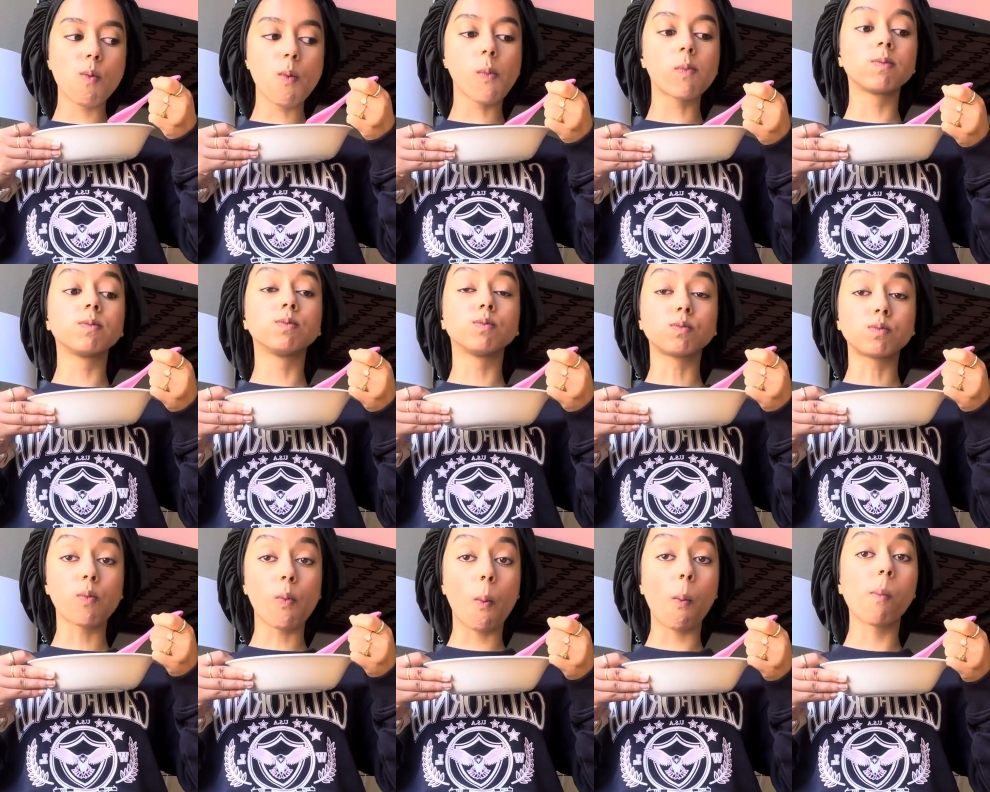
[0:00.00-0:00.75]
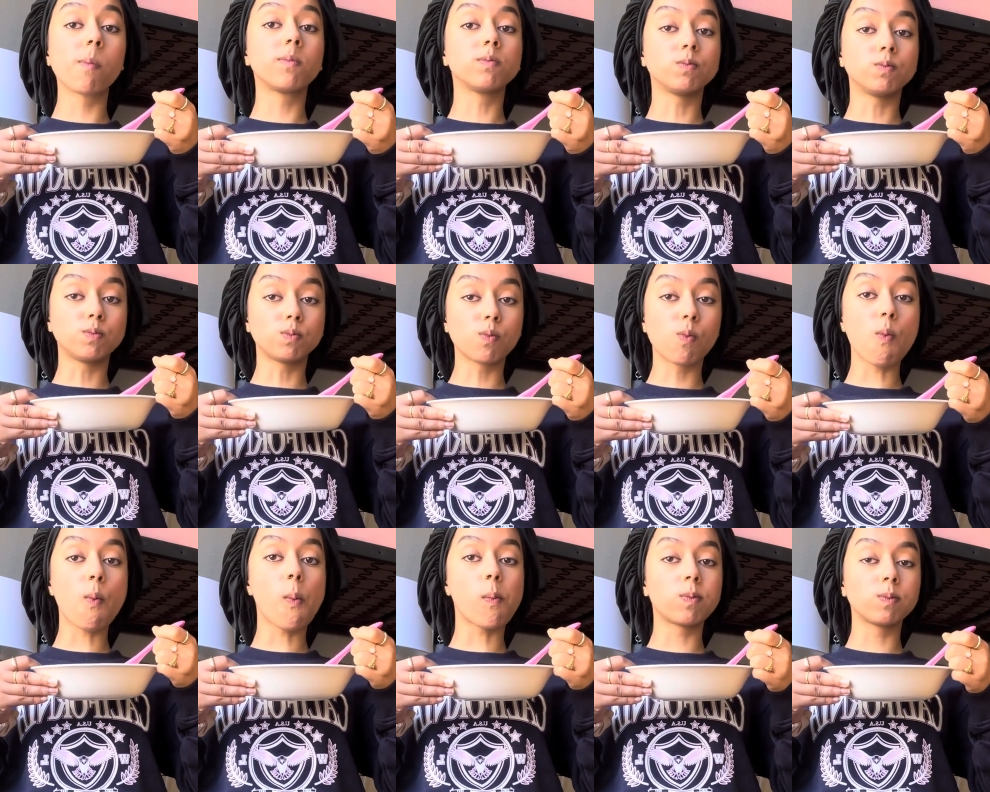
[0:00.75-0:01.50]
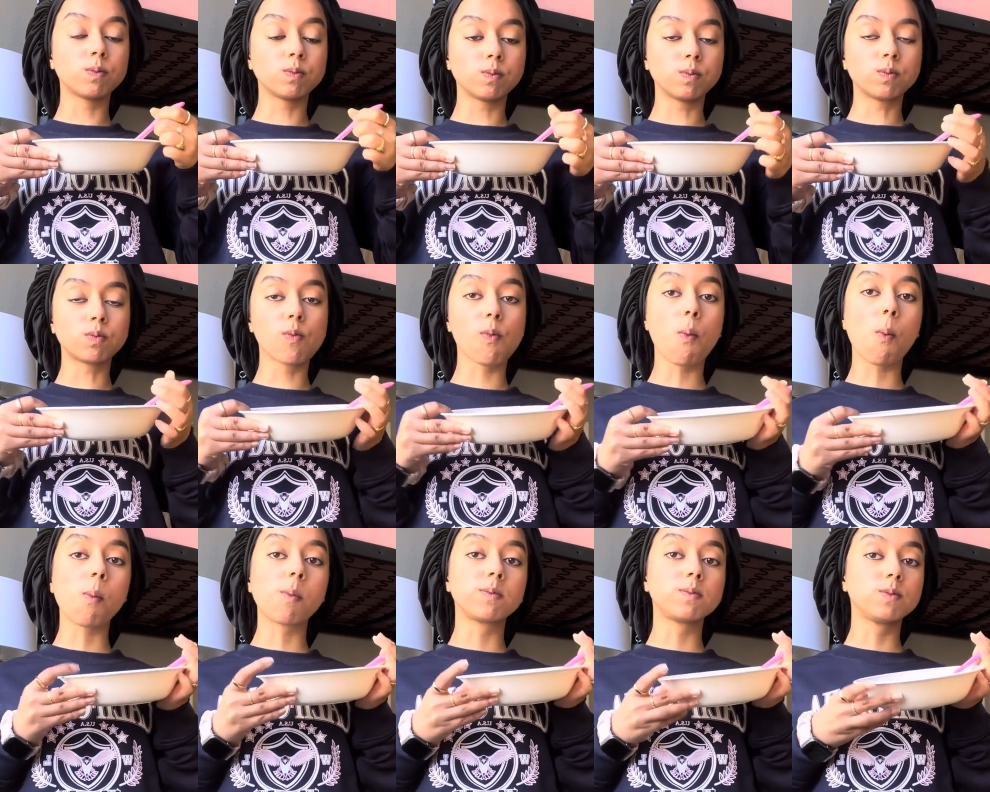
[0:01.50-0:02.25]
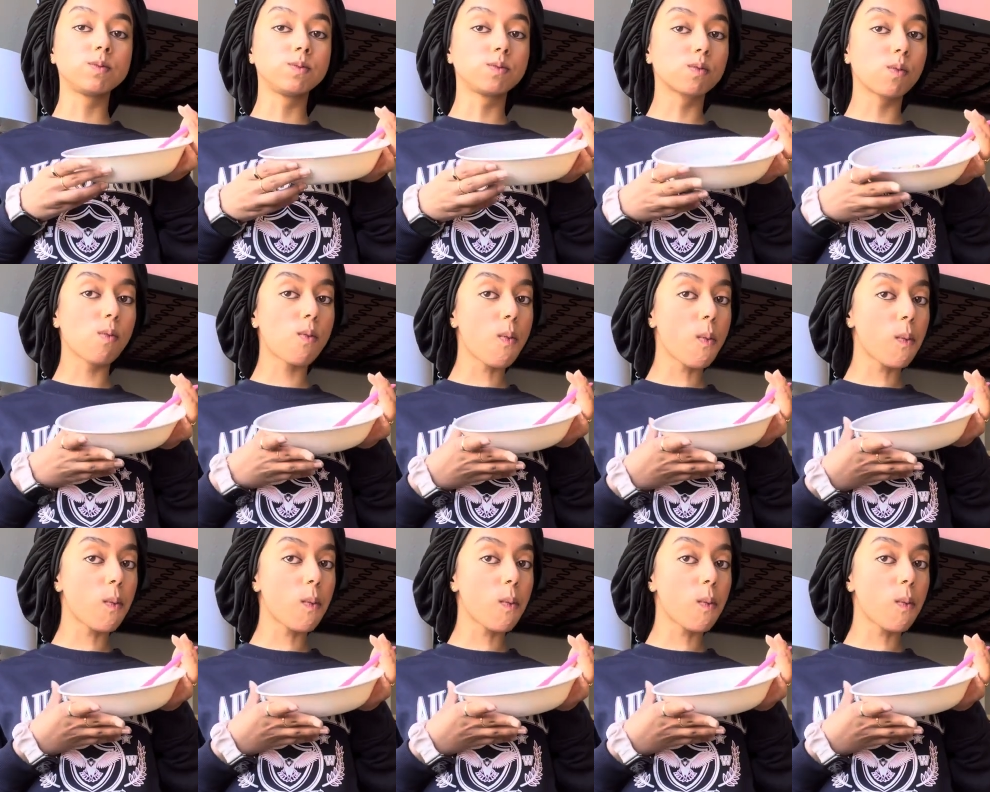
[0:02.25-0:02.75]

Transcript: good. And this is what